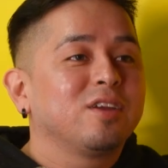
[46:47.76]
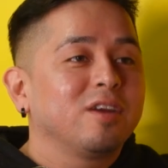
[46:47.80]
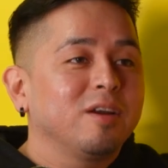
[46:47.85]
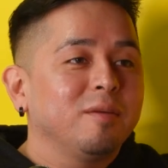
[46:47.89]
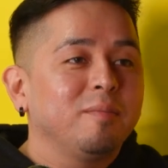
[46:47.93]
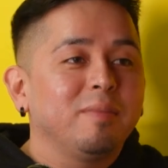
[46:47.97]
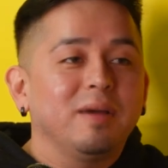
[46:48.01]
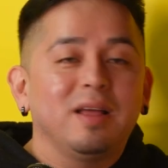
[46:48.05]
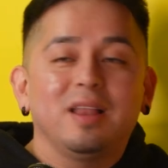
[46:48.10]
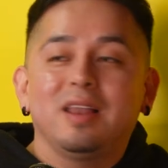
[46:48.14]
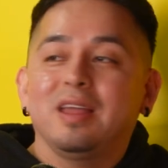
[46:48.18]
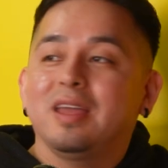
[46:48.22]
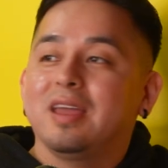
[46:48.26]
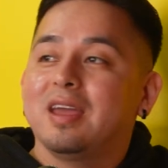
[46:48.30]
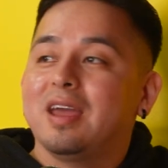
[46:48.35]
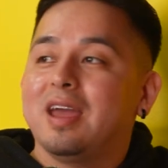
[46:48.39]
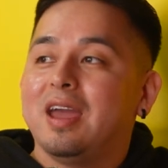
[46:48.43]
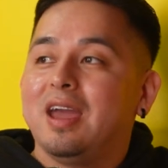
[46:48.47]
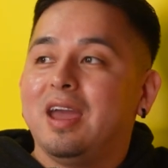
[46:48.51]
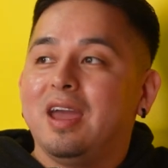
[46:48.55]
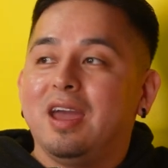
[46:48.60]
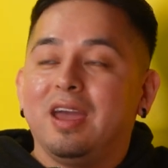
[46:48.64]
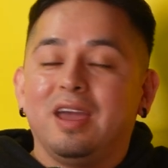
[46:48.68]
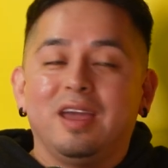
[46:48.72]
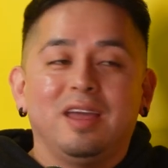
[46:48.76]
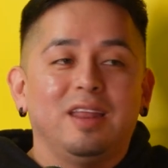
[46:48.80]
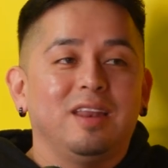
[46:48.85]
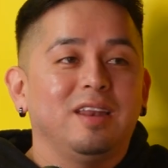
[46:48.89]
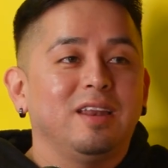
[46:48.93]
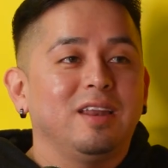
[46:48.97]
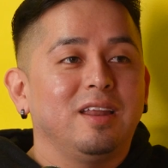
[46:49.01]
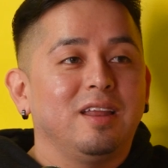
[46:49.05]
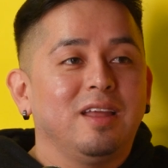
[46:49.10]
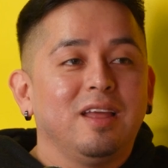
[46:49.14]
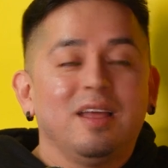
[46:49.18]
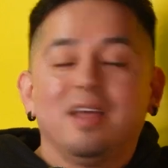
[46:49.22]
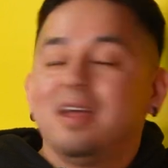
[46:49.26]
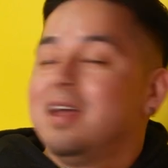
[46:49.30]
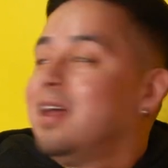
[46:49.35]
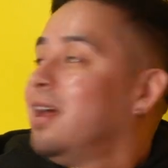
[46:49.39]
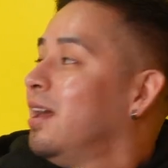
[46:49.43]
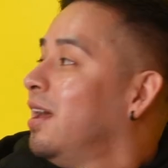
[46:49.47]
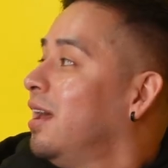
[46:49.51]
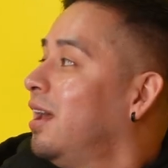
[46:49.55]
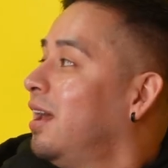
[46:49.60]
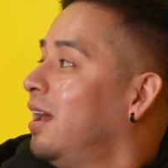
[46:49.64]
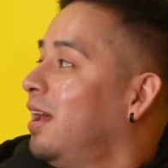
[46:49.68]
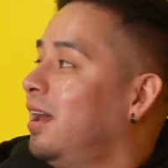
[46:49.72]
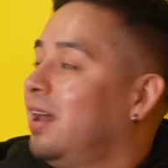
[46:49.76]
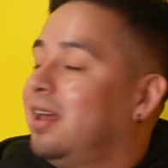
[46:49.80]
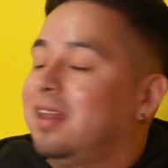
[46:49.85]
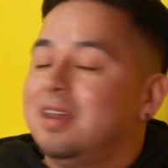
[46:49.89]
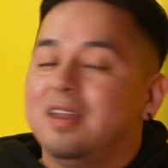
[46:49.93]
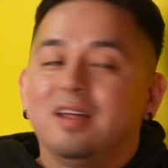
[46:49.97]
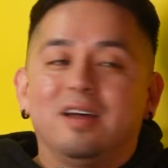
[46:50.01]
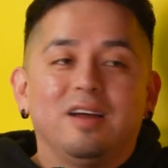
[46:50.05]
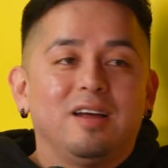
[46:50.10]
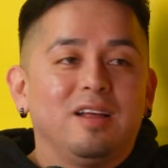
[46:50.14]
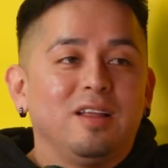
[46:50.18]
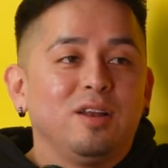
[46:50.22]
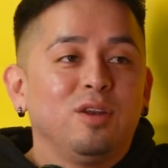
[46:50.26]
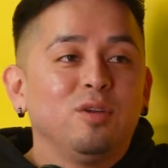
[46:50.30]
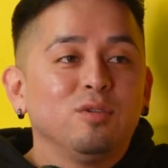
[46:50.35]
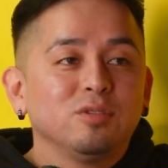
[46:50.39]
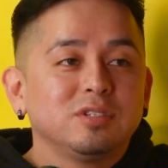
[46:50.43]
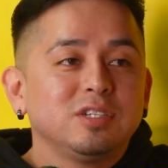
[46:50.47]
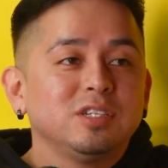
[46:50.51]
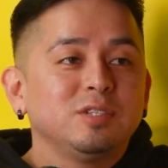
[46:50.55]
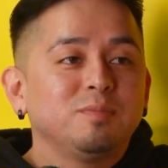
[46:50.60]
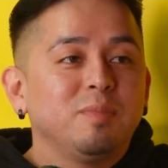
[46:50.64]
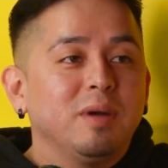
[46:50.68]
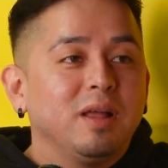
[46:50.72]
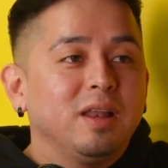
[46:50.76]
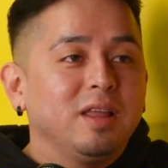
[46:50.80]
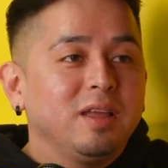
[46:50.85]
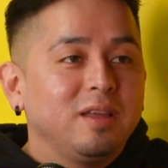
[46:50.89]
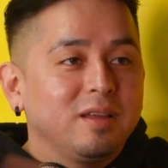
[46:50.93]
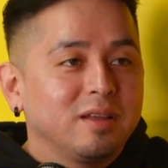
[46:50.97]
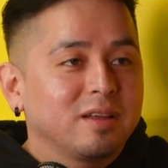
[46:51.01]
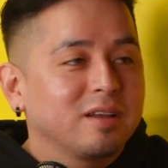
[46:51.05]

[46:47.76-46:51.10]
your belly and Lucy's belly